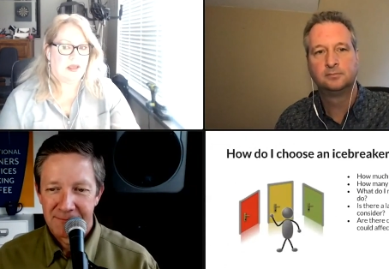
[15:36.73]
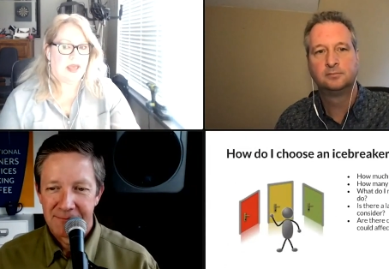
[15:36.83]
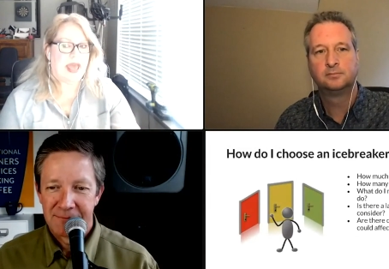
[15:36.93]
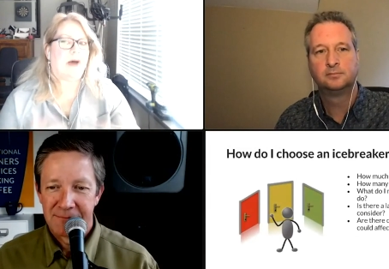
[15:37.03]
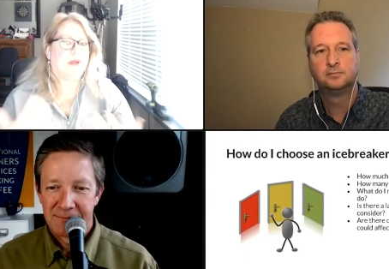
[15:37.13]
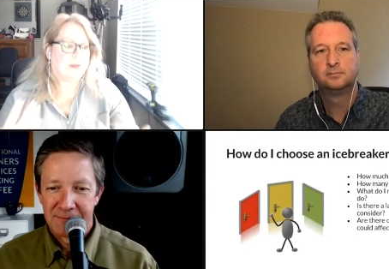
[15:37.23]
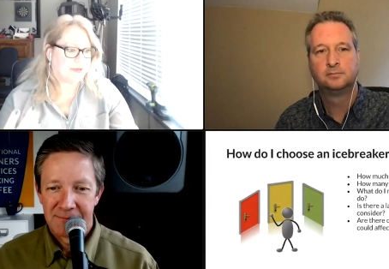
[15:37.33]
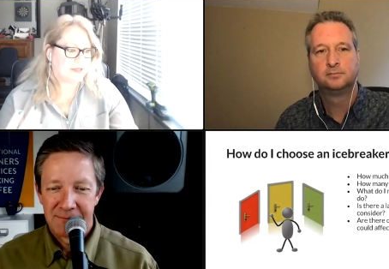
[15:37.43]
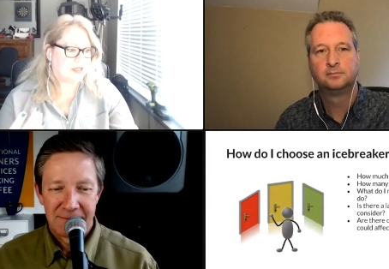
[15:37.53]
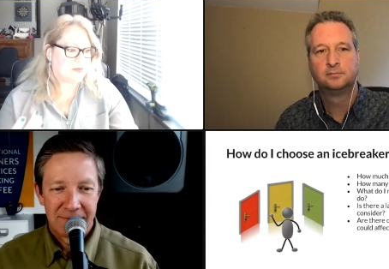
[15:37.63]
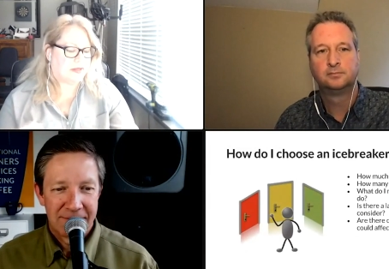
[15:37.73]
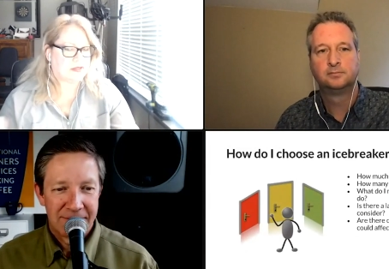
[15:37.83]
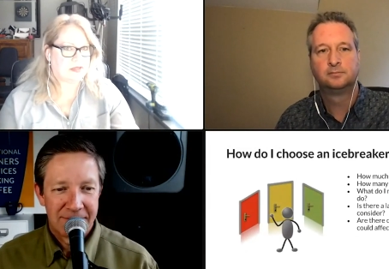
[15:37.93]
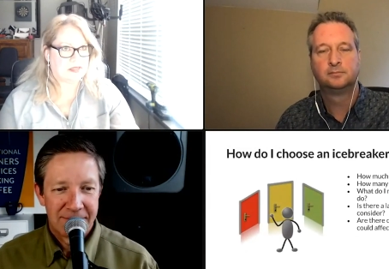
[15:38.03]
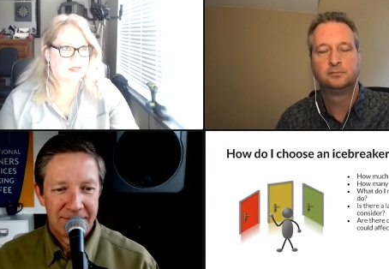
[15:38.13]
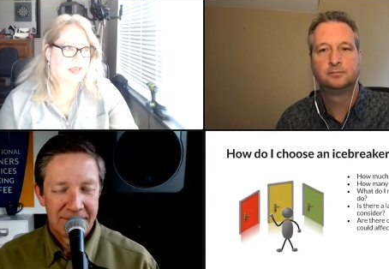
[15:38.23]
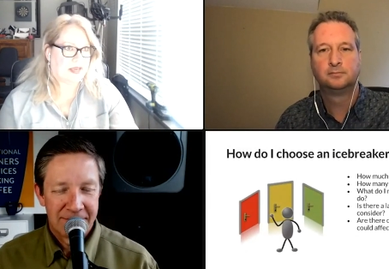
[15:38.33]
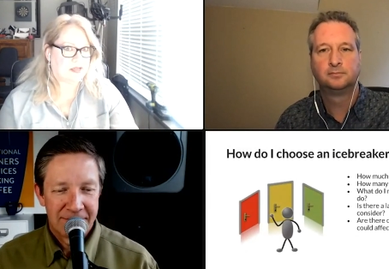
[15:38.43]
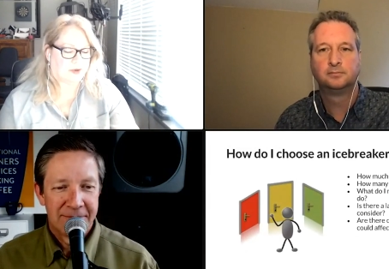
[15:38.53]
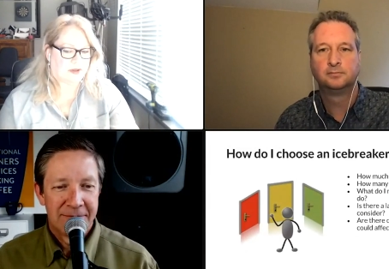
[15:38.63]
Speaker 1: How many participants? In this
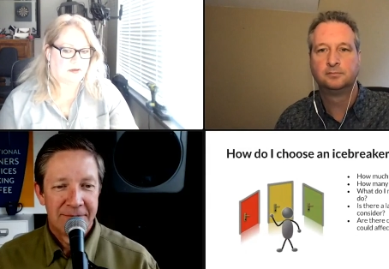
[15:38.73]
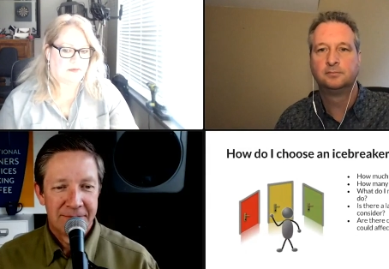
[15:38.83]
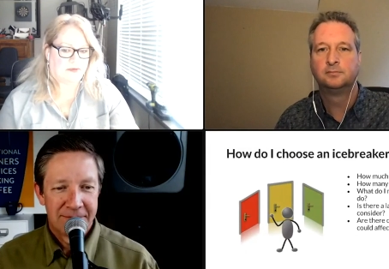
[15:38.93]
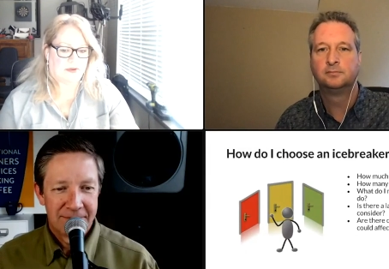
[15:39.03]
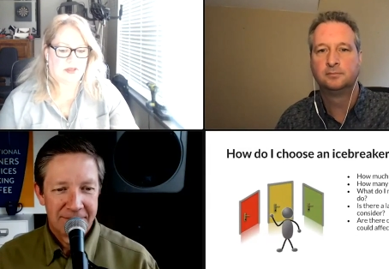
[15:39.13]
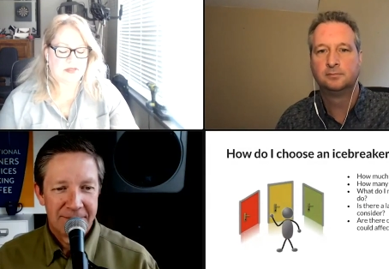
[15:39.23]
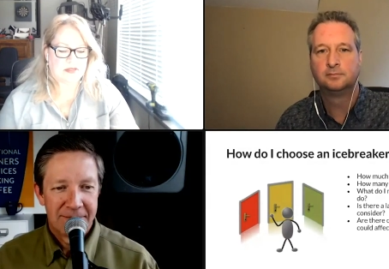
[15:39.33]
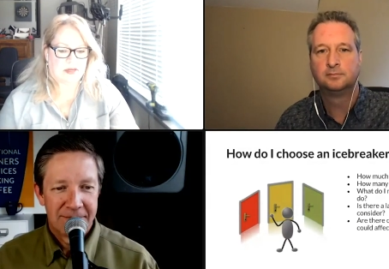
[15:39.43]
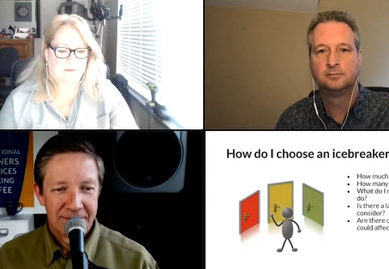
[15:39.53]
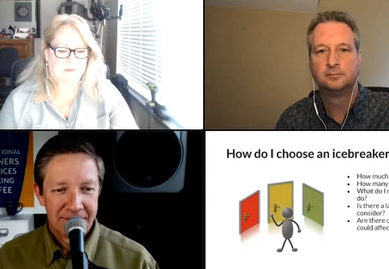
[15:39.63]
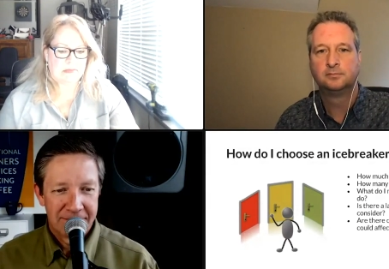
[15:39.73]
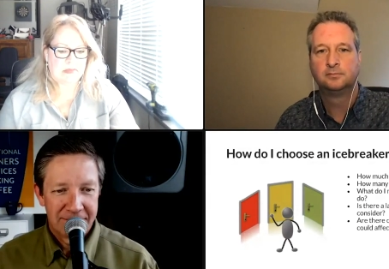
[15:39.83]
case, for the for these um,